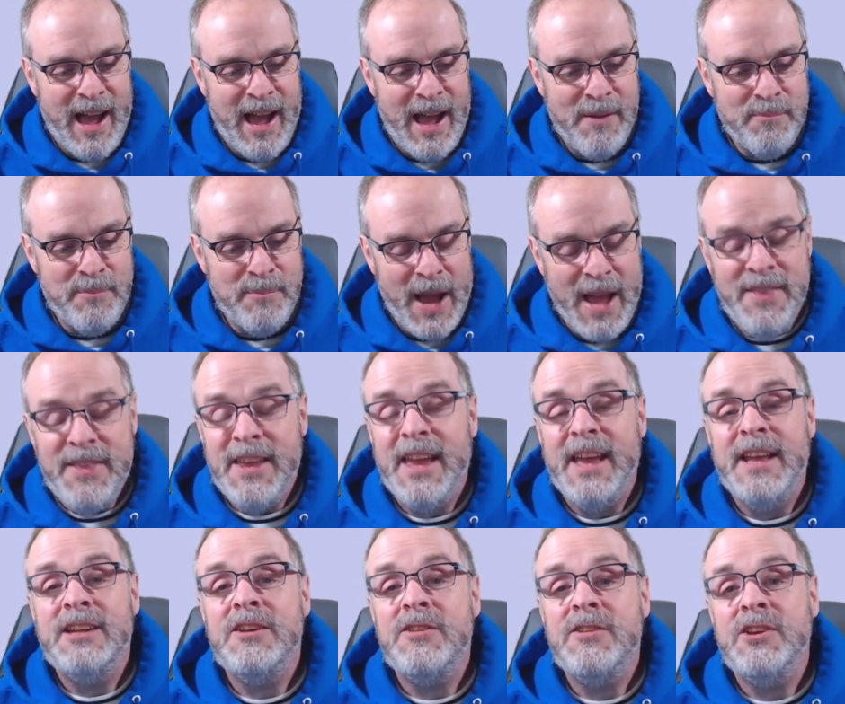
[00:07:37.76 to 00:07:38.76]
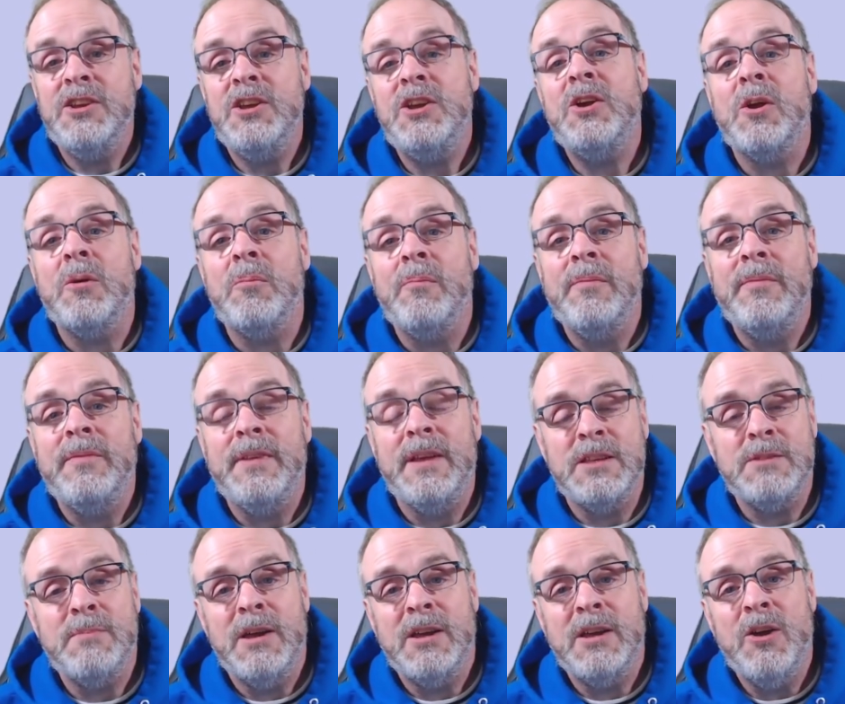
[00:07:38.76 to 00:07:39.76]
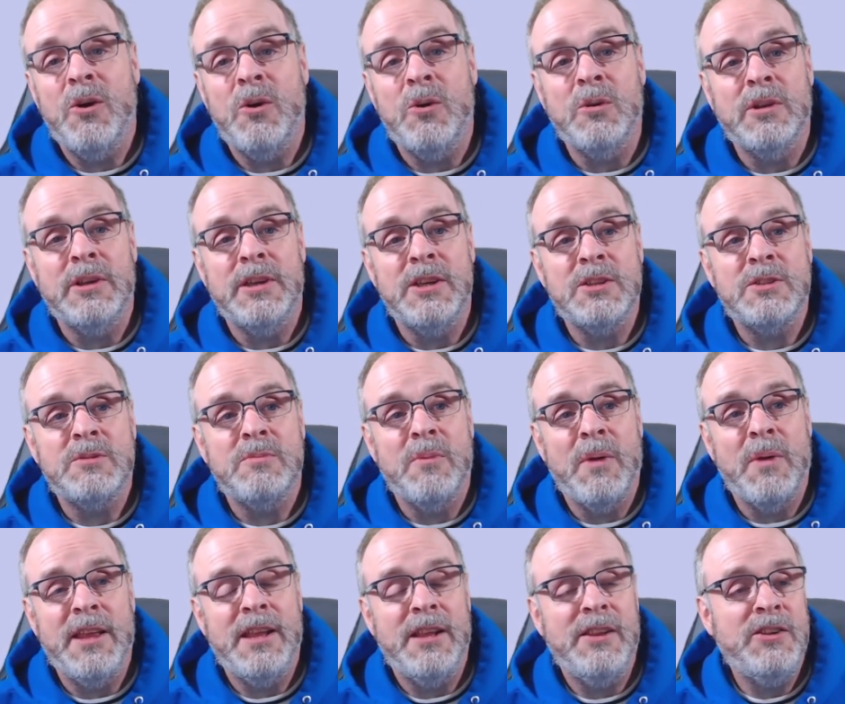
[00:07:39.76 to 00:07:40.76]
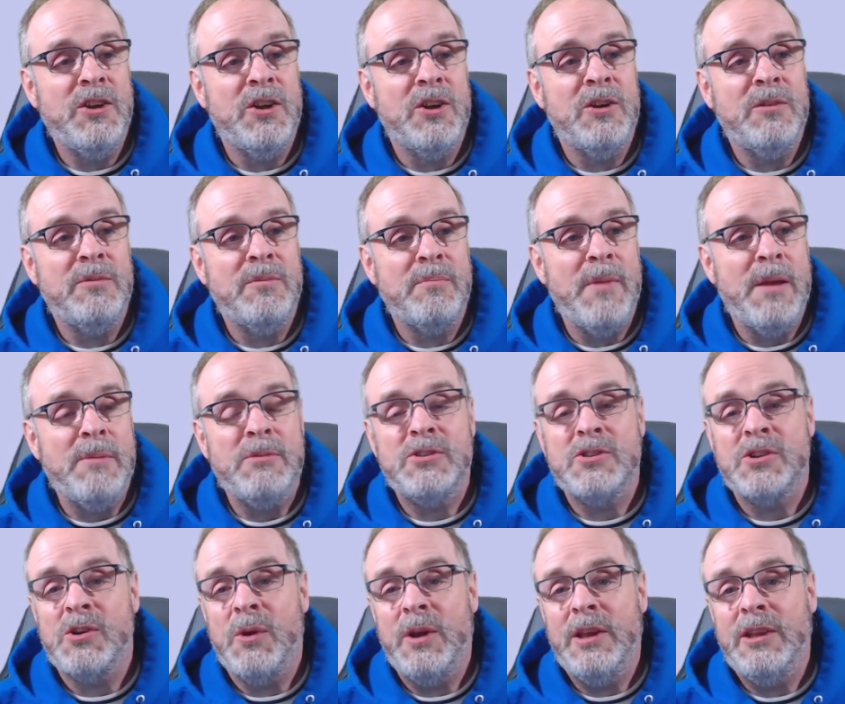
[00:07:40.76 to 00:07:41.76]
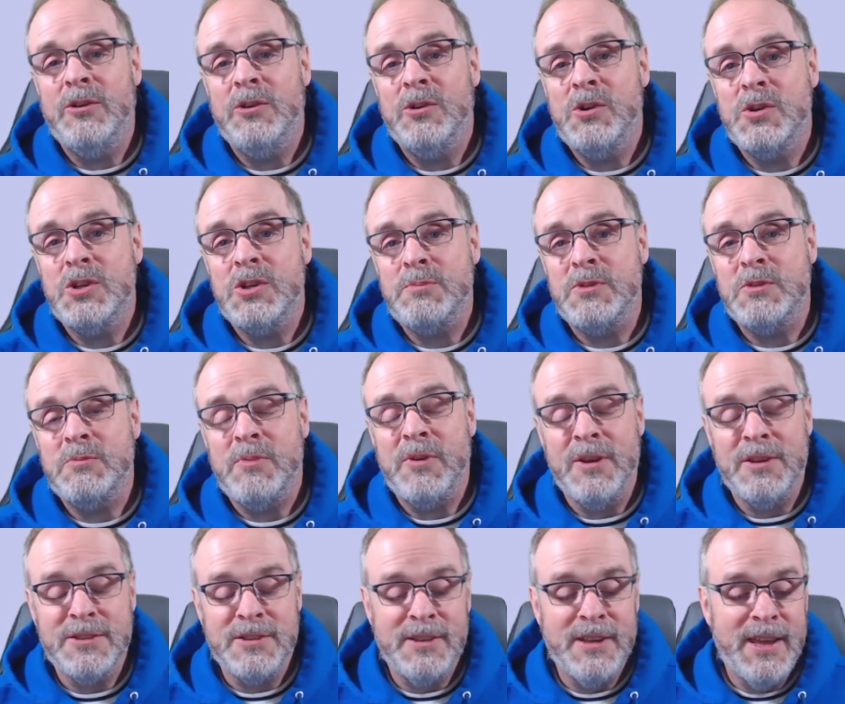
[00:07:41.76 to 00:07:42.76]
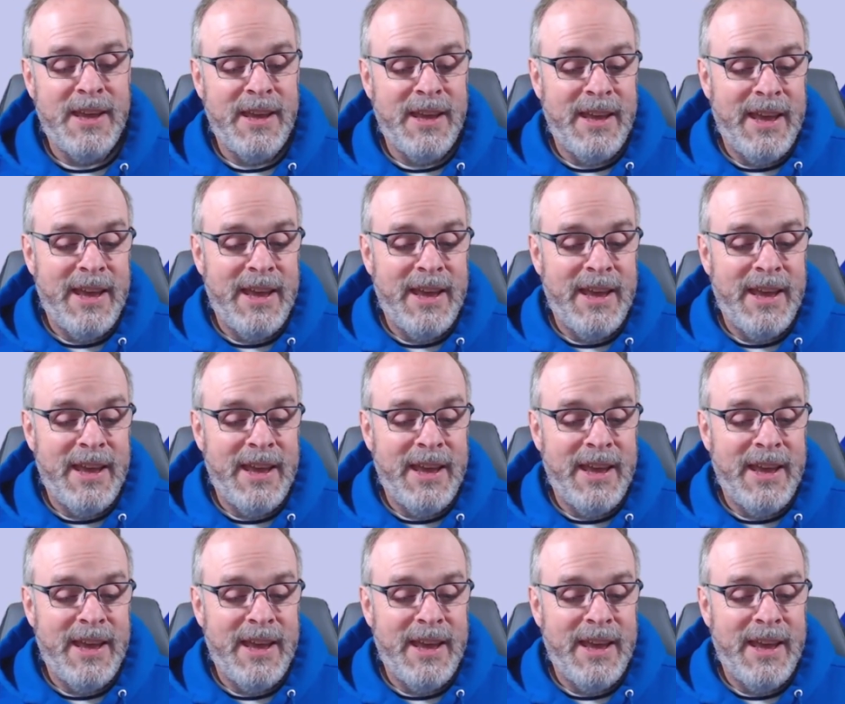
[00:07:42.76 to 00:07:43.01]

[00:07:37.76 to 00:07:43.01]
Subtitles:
By the end of the year, that's my goal, is by the end of the year, maybe it's a great little Christmas present,